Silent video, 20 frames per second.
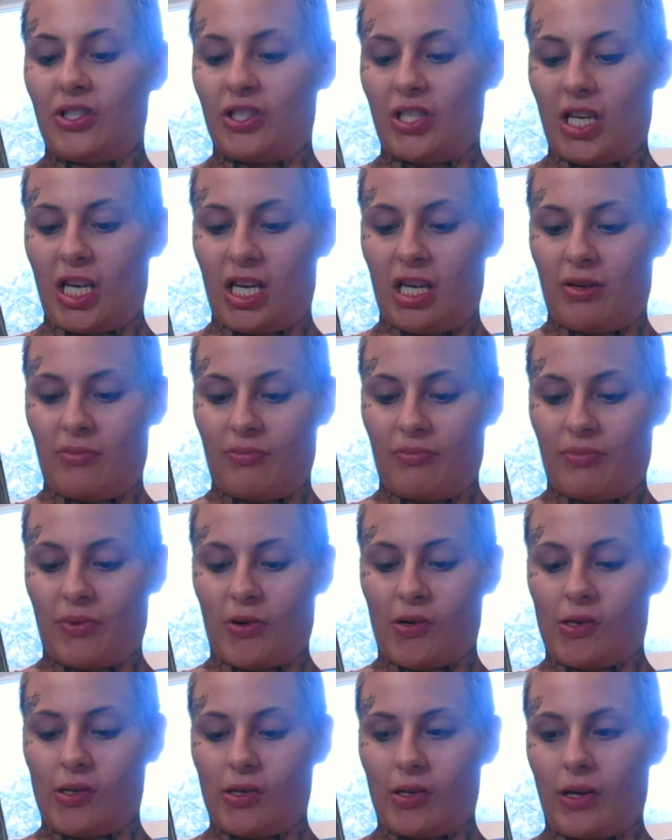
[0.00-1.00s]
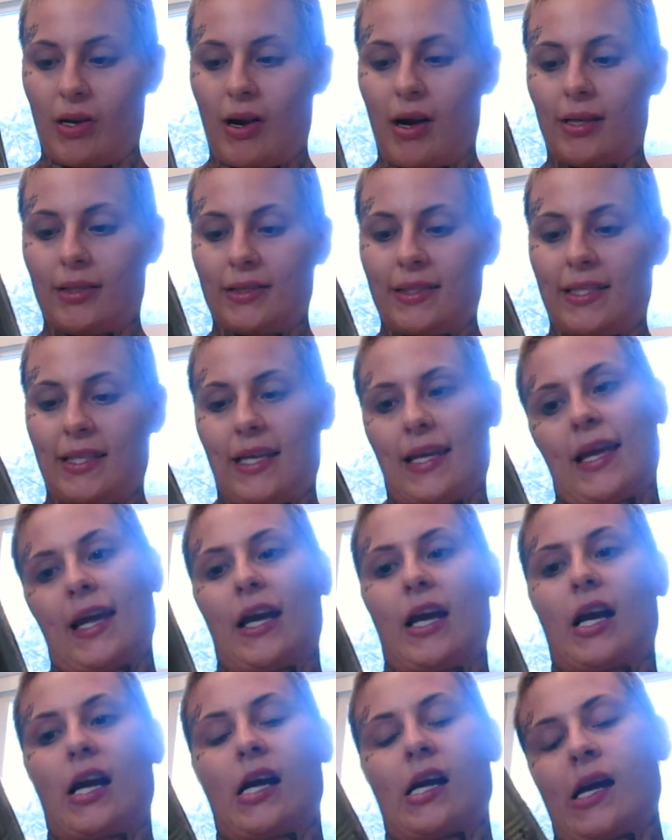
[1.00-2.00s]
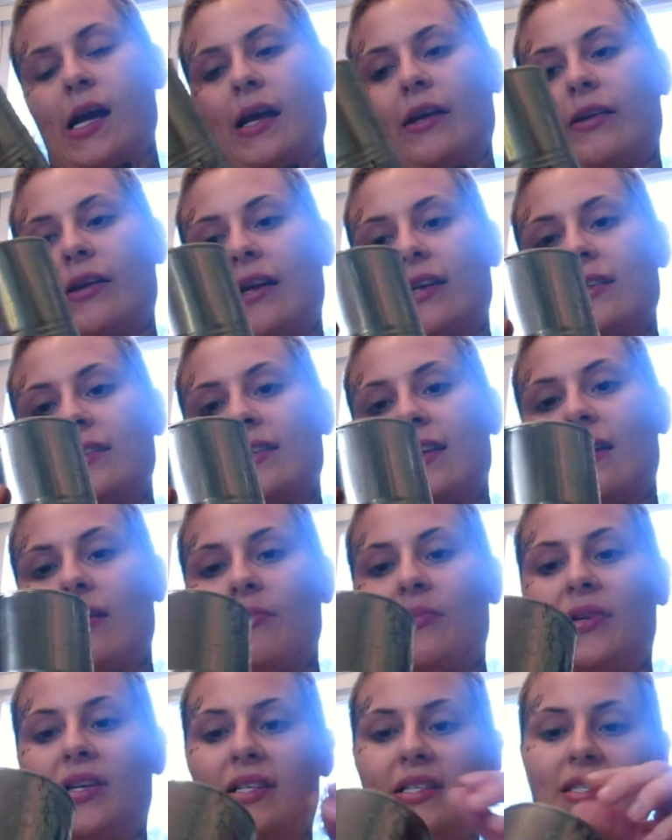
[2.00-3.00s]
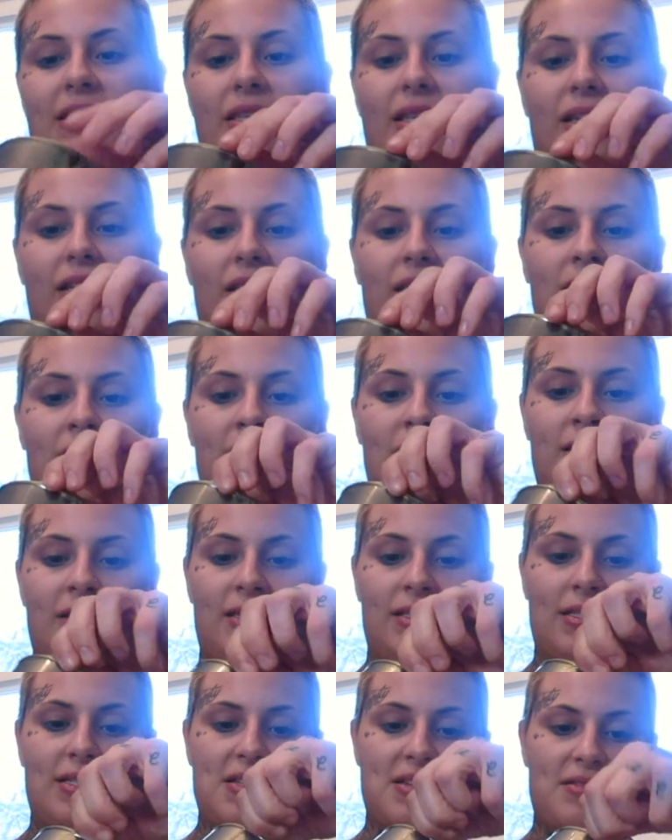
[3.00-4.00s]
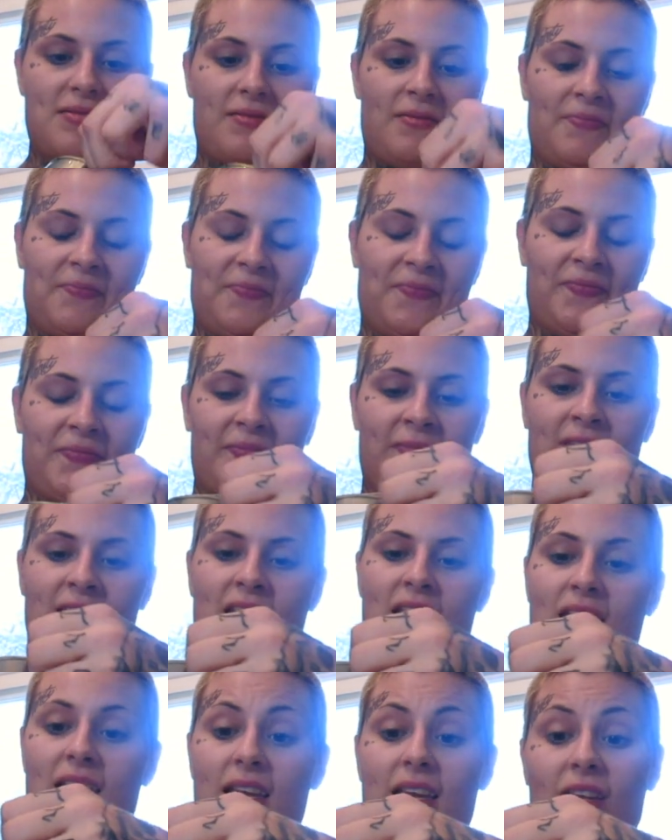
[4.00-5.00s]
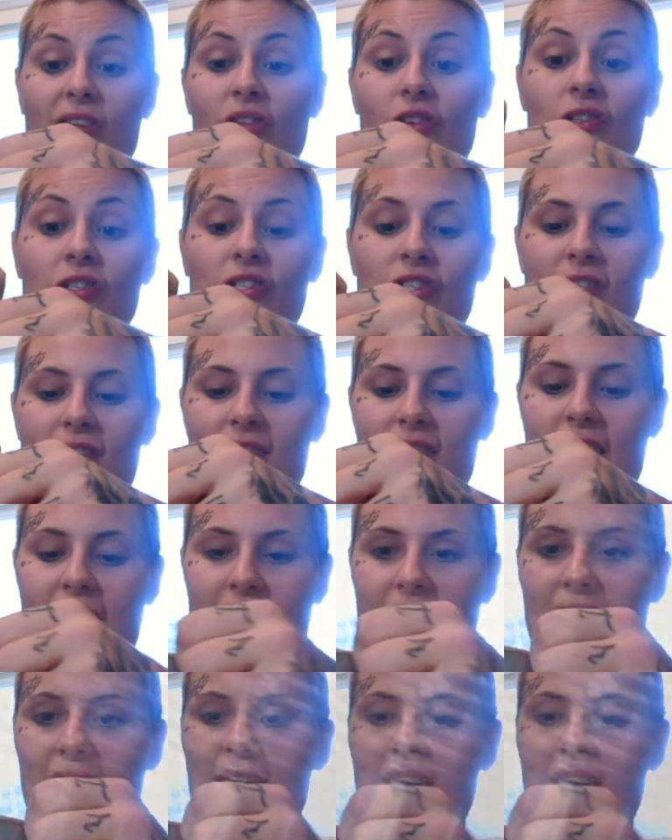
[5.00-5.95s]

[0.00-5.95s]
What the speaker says: Jean Paul Gaultier. I don't know how to say it, but it's the, it looks just like